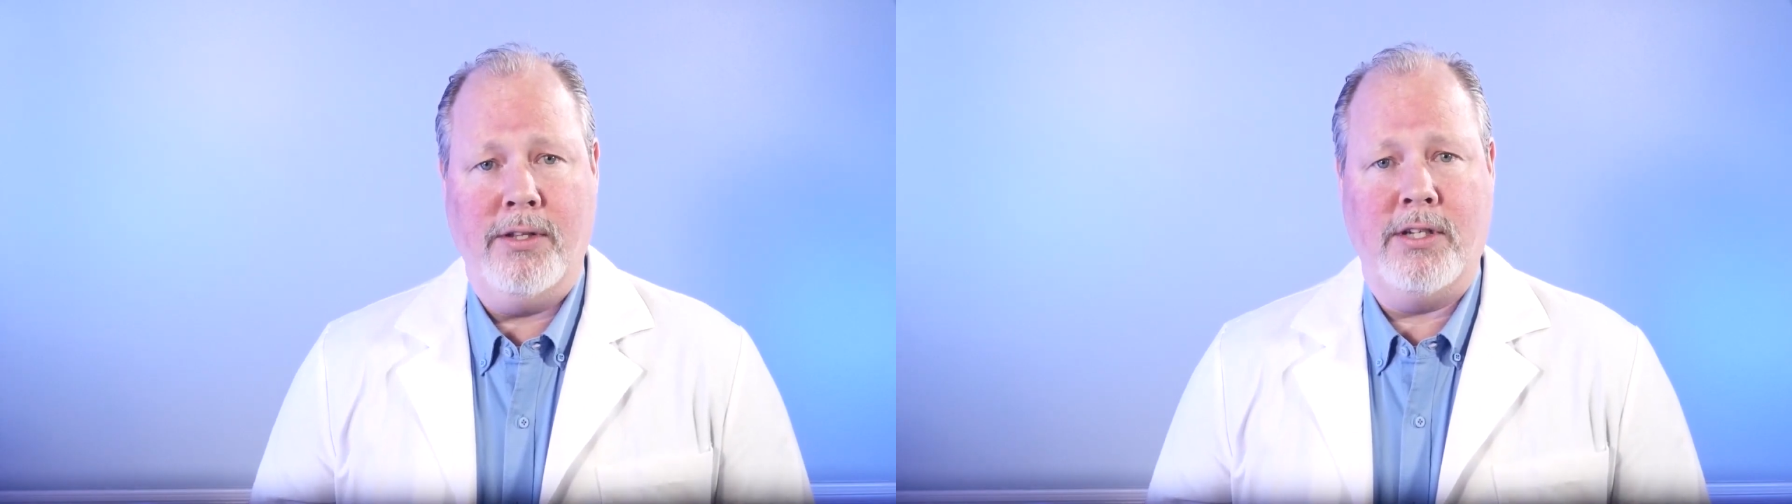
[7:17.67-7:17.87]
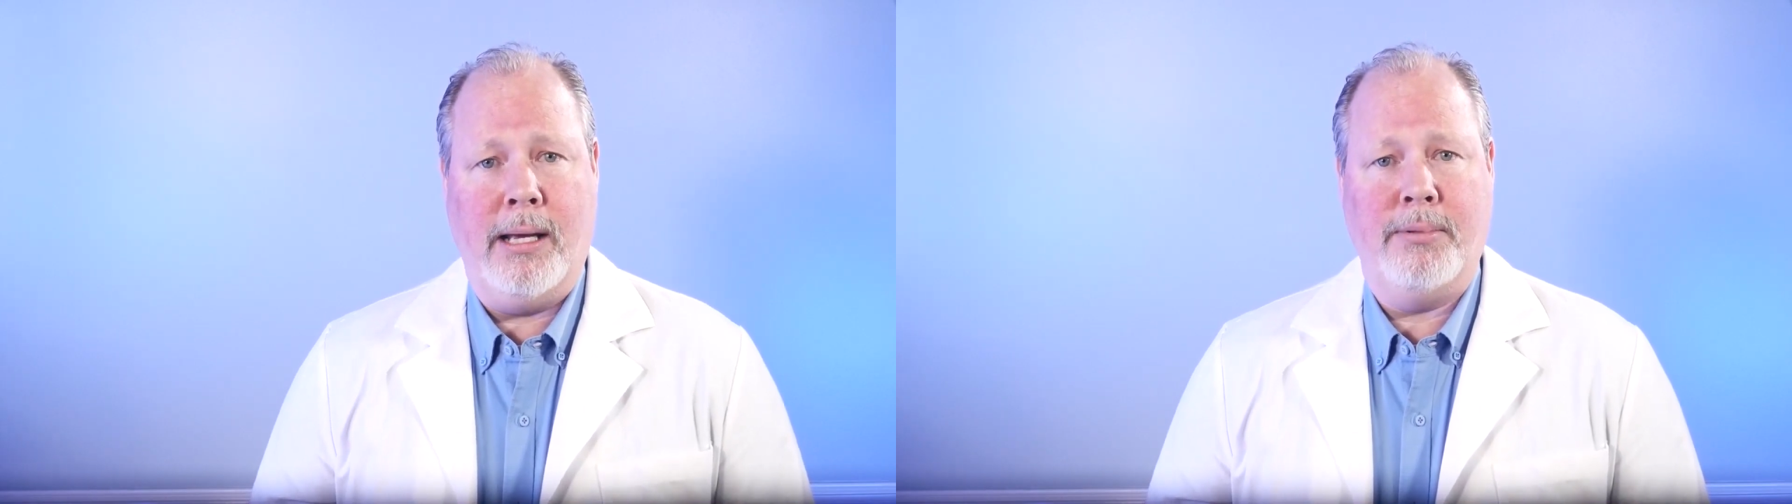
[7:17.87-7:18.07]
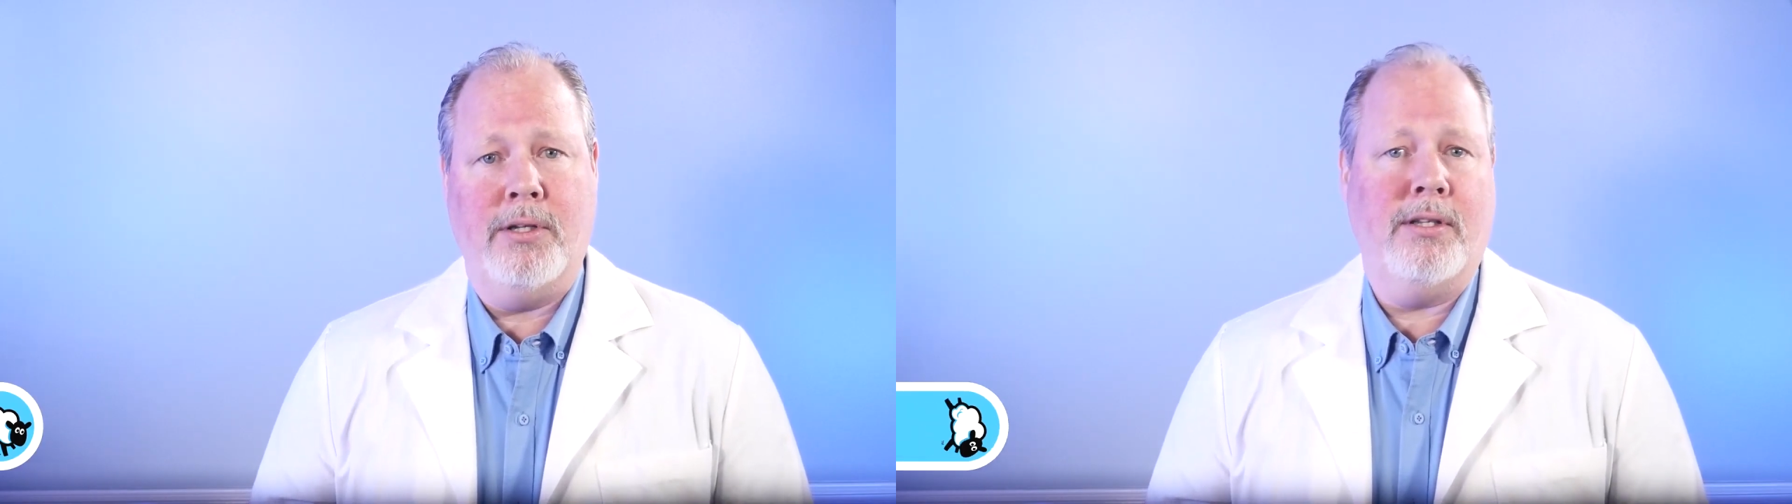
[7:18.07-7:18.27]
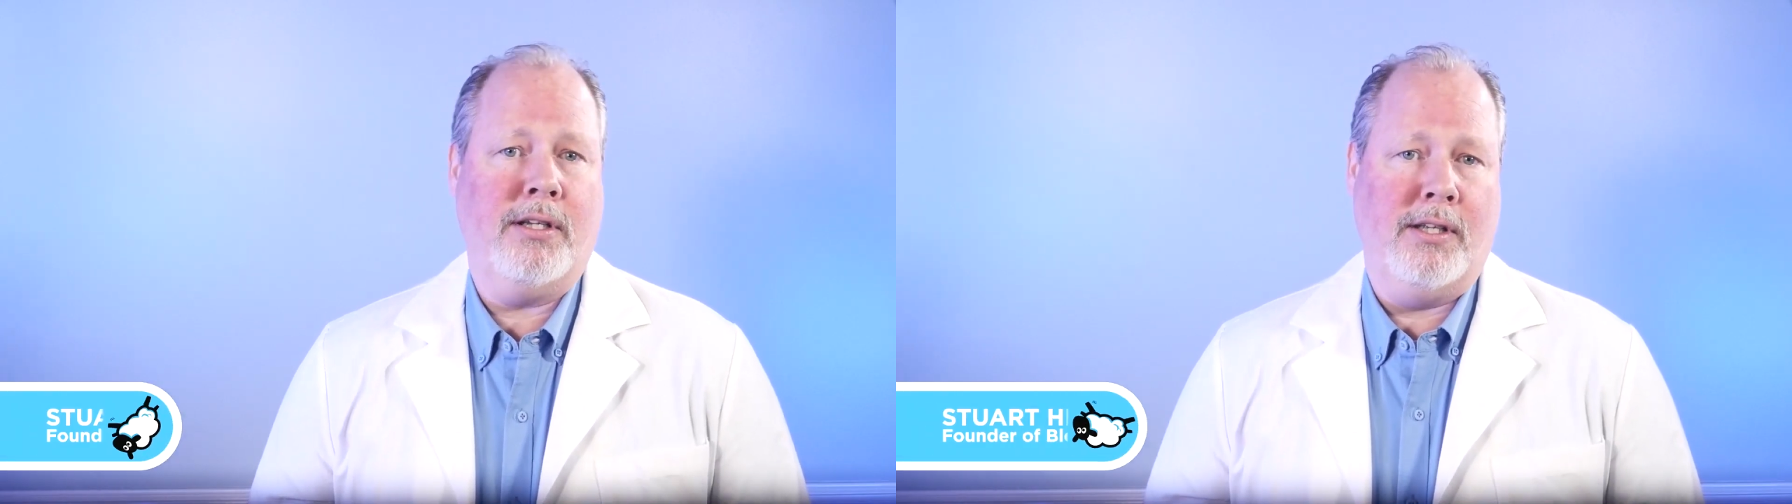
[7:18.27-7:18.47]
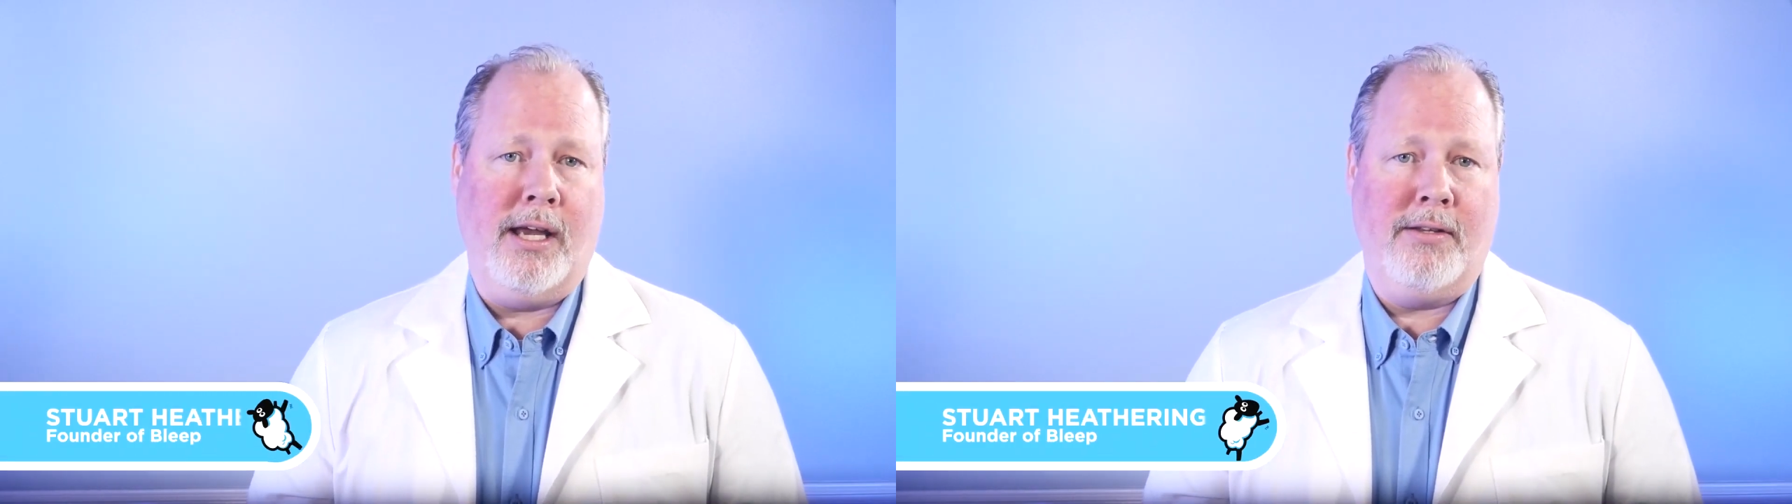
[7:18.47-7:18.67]
the steps to
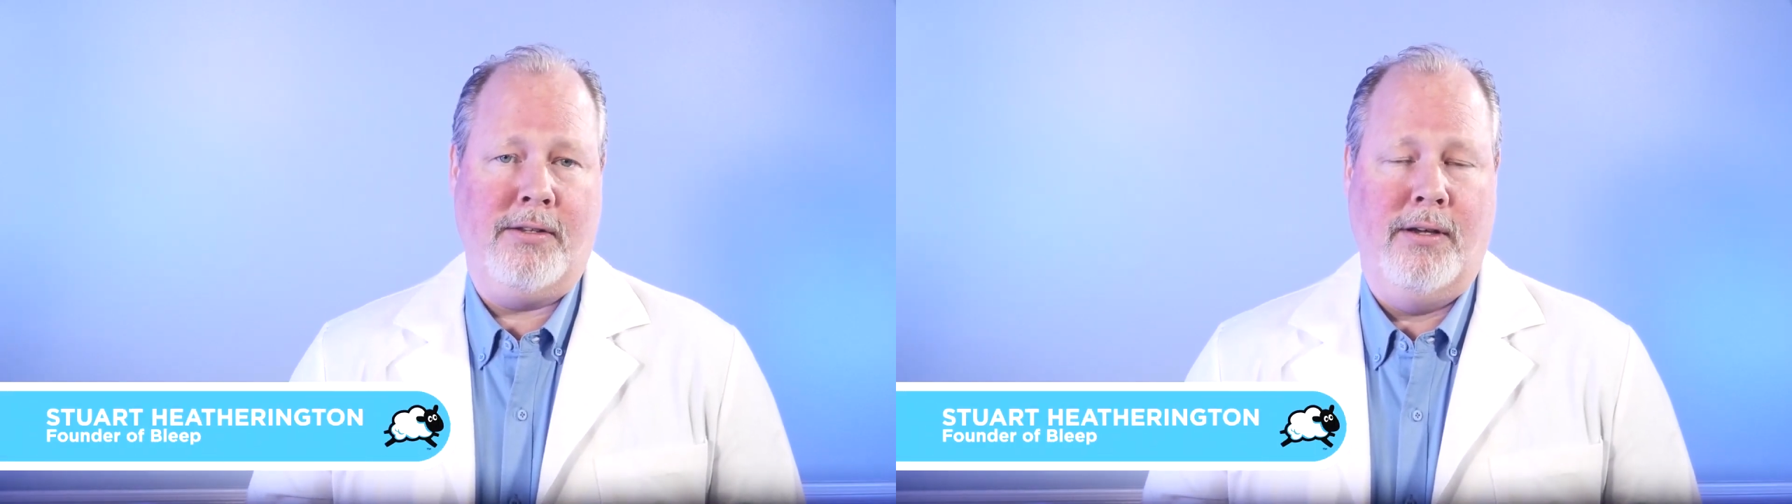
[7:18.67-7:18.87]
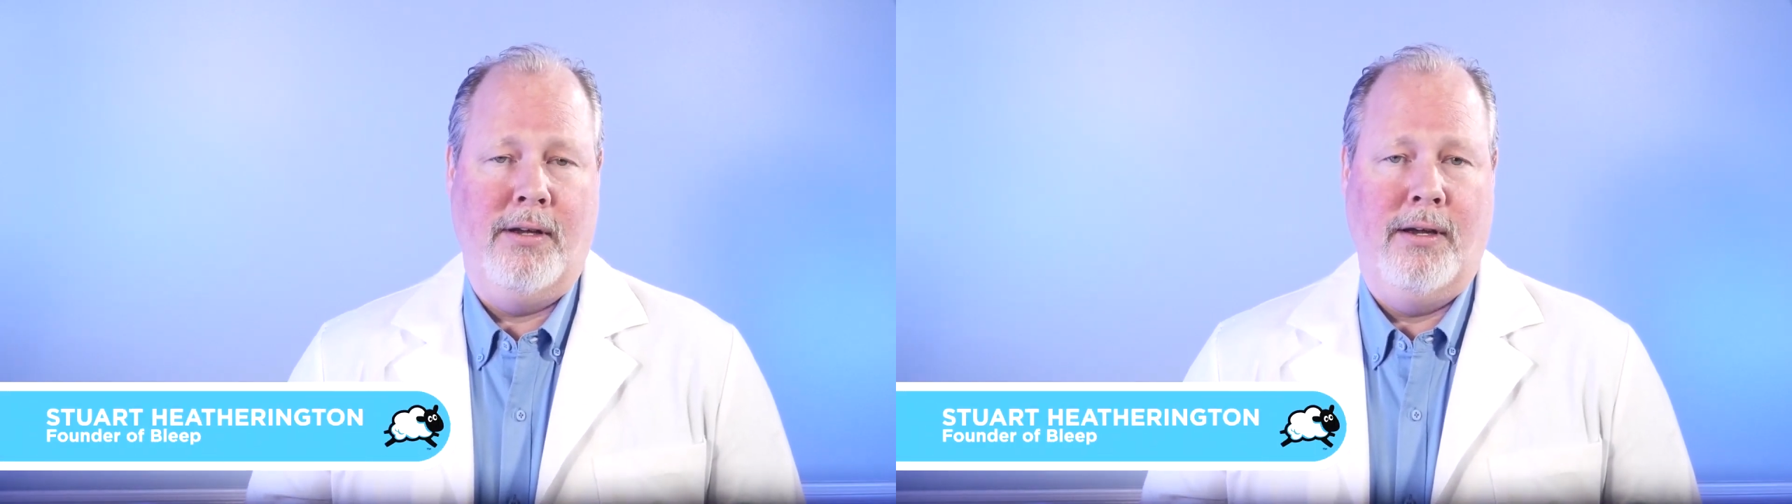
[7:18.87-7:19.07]
success.